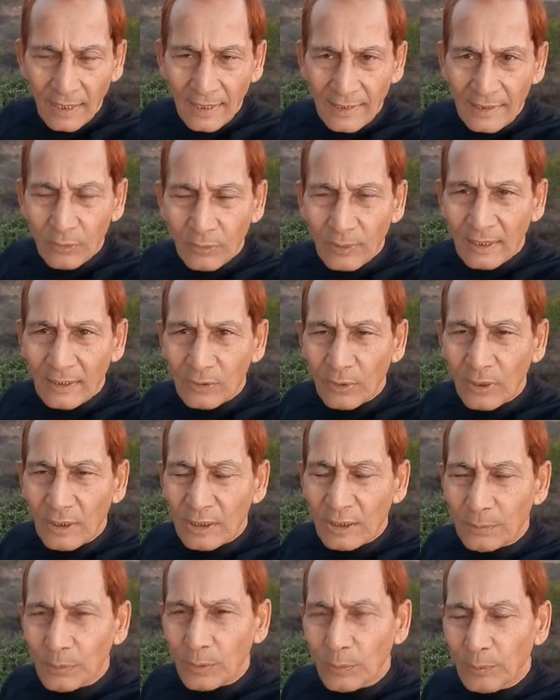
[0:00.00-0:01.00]
And you can do
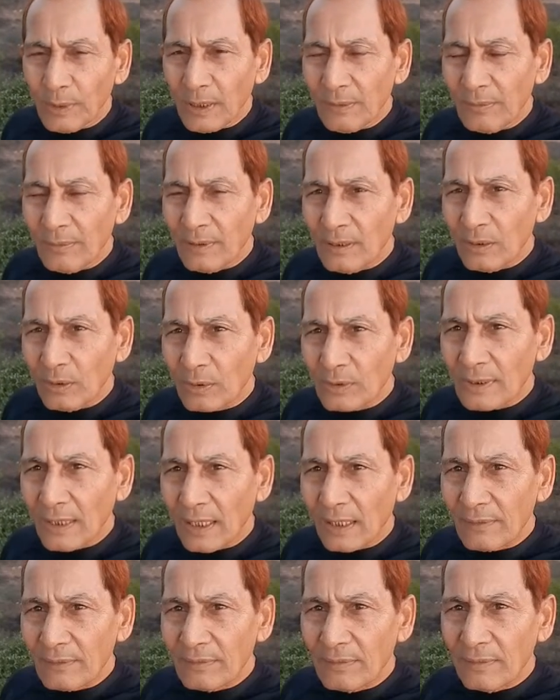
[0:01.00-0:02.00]
it if you believe in
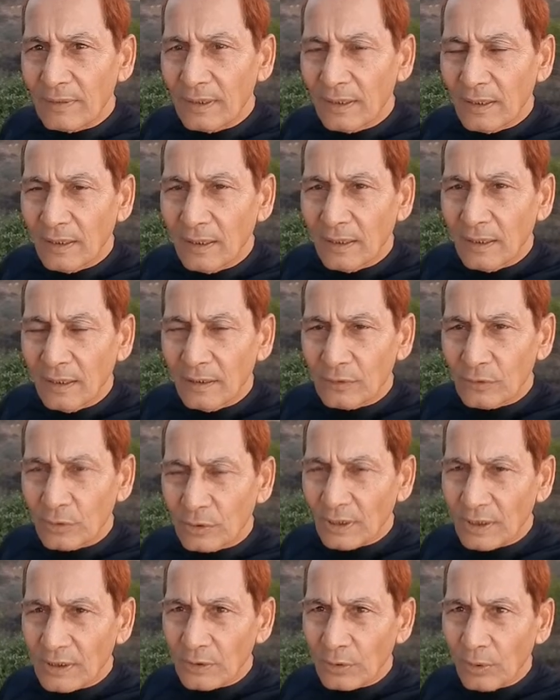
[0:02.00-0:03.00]
yourself. So
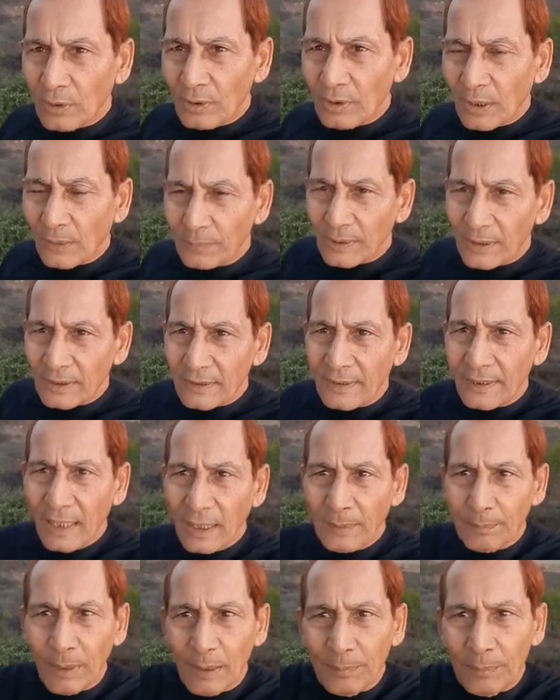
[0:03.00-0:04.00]
the story of such
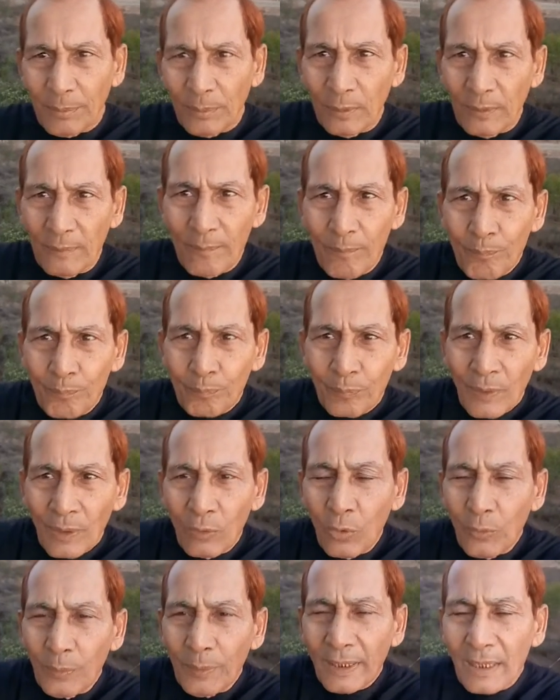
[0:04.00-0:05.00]
great people
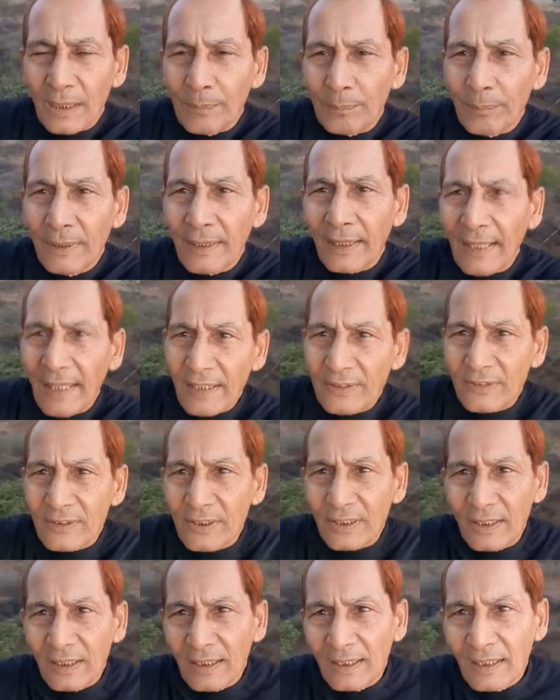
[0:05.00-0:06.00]
who become
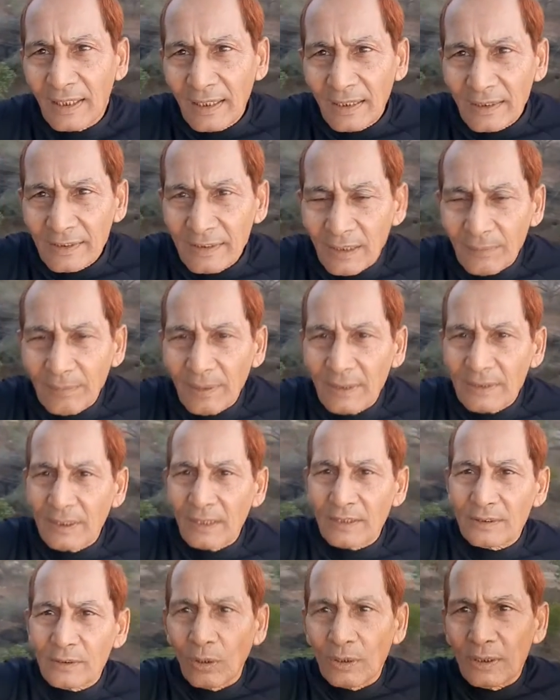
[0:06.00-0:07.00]
great, they were
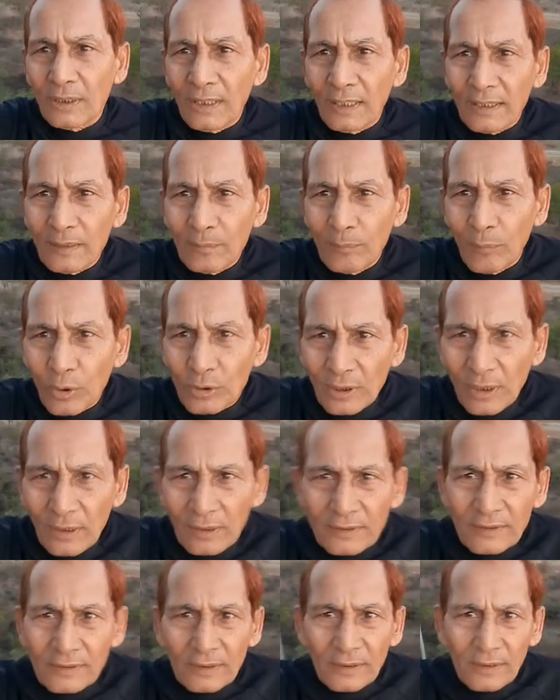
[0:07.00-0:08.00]
just ordinary
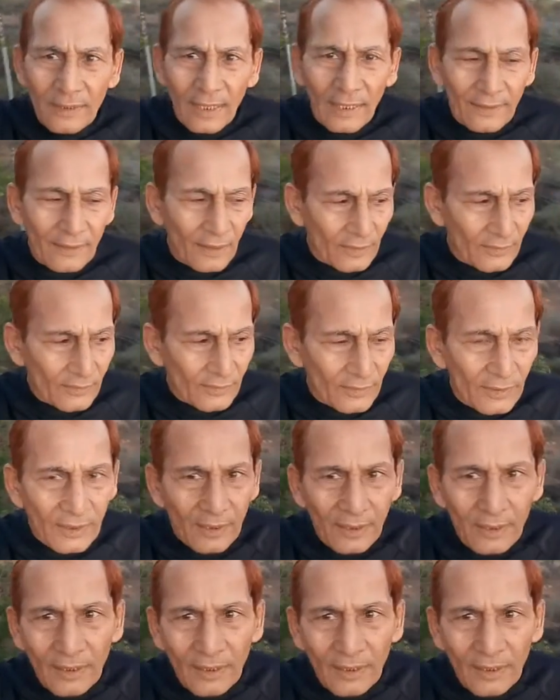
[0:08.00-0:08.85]
mortals like us.